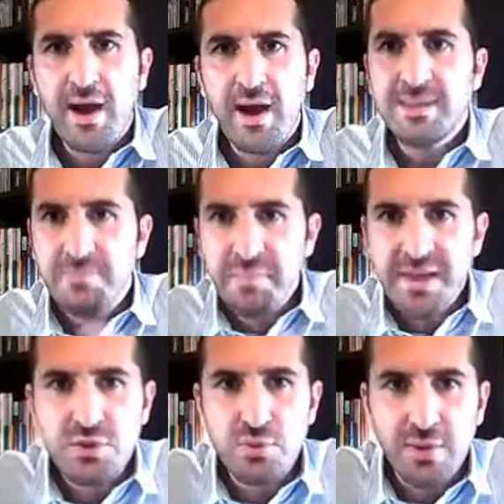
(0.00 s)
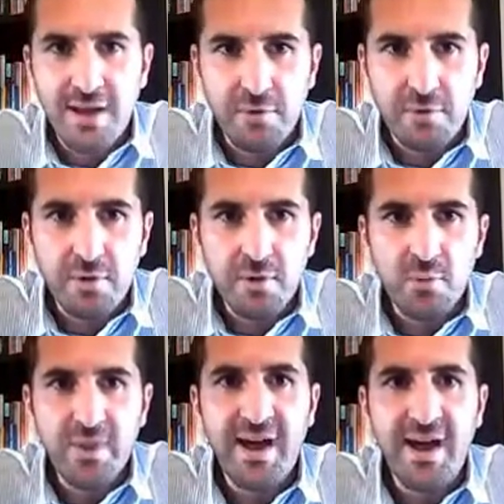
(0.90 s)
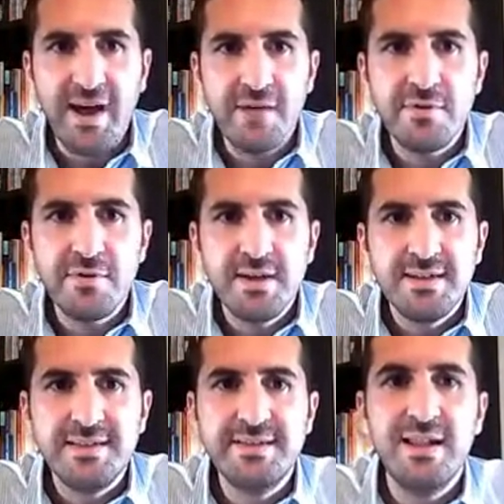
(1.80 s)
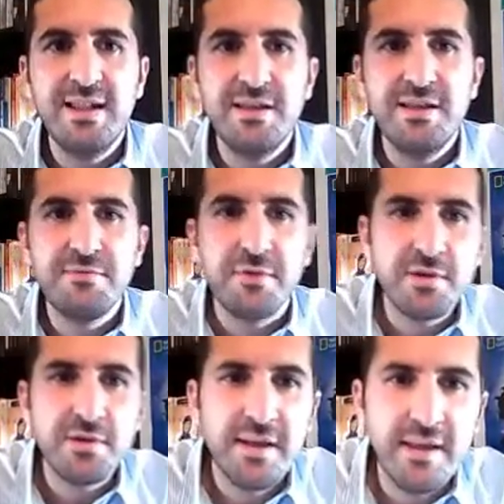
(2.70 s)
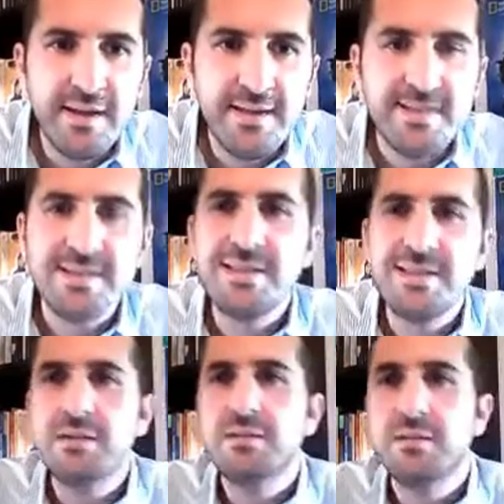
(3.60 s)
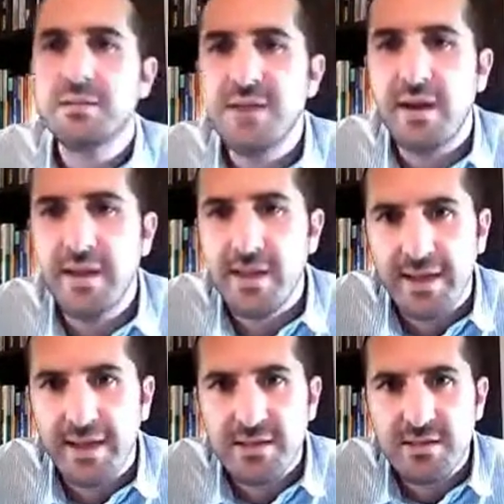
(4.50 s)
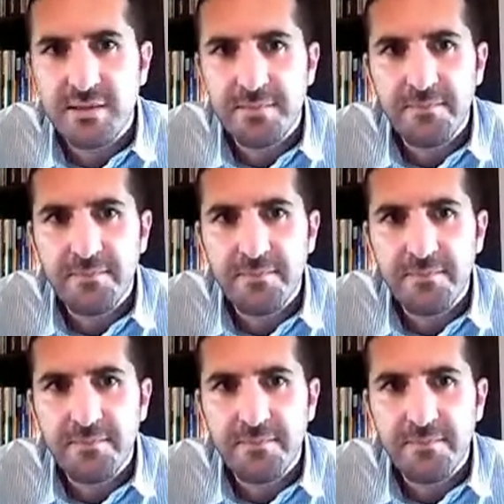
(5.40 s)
At B2 level, we have delivered in a standard dialect.